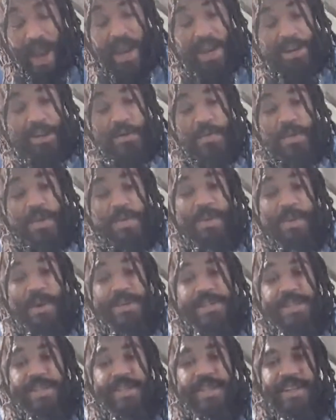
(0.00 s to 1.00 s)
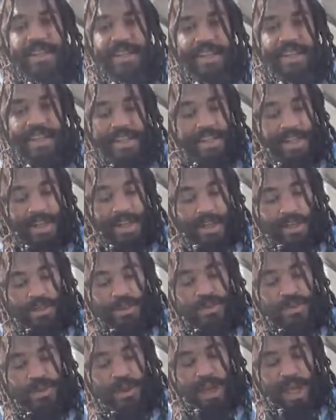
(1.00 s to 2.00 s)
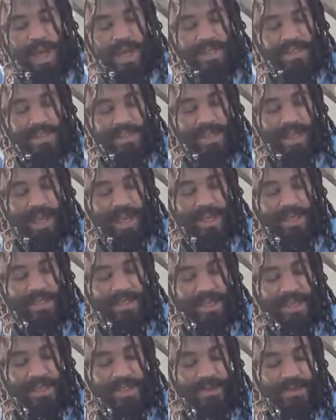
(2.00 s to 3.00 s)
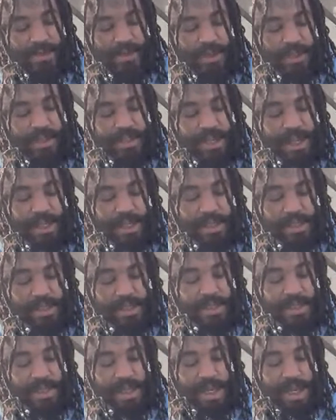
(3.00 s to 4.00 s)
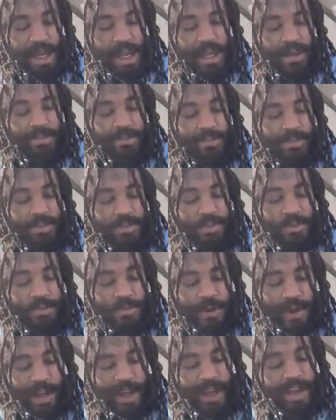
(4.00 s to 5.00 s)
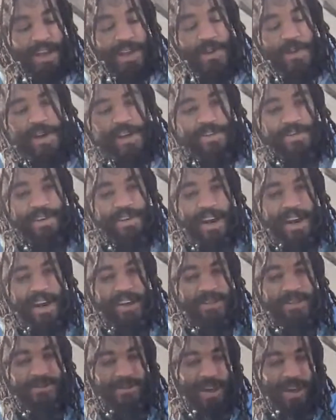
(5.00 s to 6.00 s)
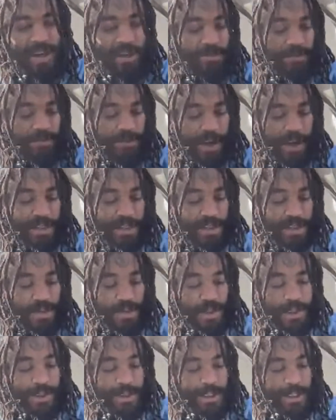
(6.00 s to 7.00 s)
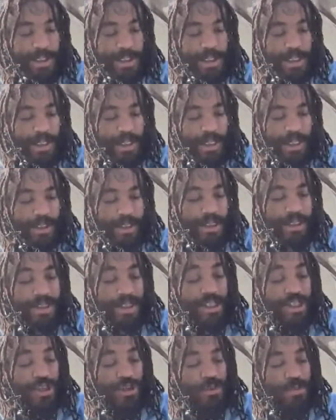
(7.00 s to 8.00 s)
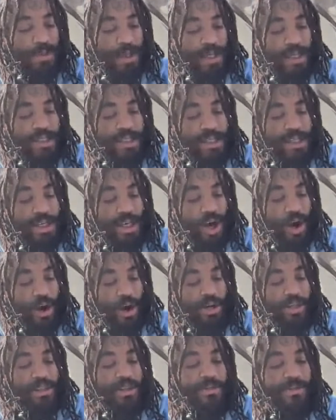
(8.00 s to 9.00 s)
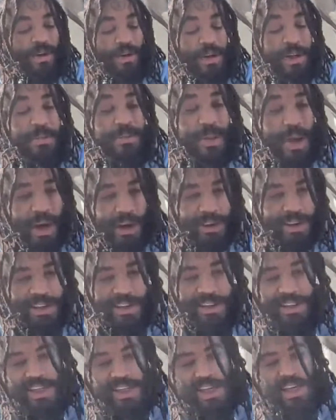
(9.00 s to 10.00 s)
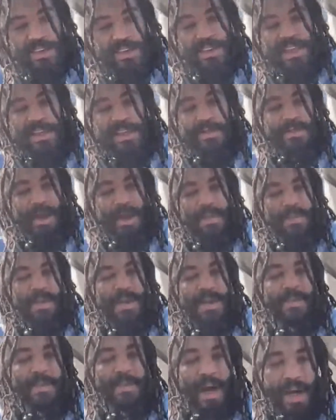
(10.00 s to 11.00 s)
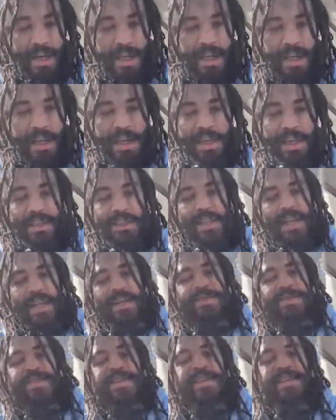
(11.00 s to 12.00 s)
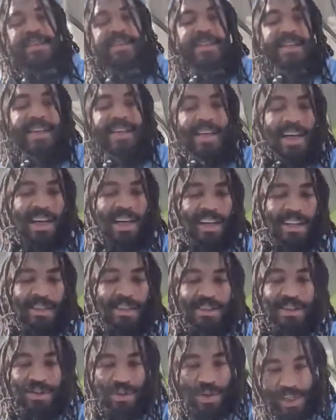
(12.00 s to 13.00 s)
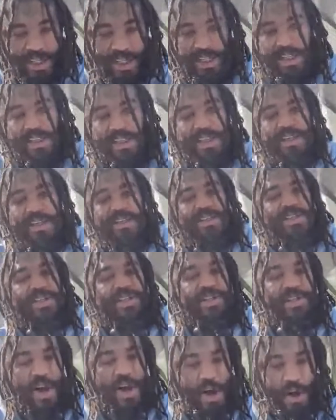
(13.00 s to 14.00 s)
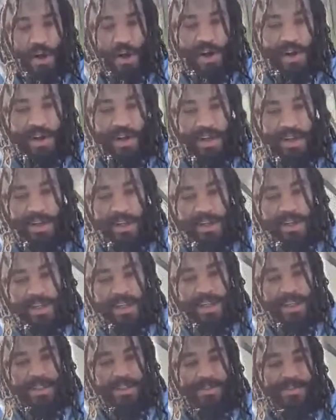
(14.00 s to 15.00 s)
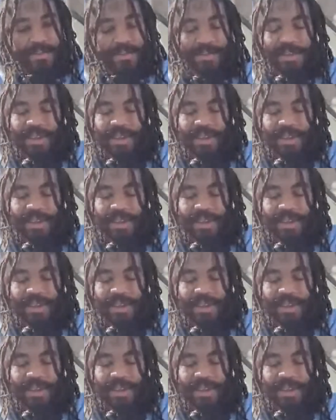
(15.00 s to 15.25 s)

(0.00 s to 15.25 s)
I know me personally utilizing the ancestral intelligence and moving, hey, Queen of Fire, right to it. The additional meaning to the card, the devoting parent. Shout out to baby Imani. Shout out to Trinity, Star, um,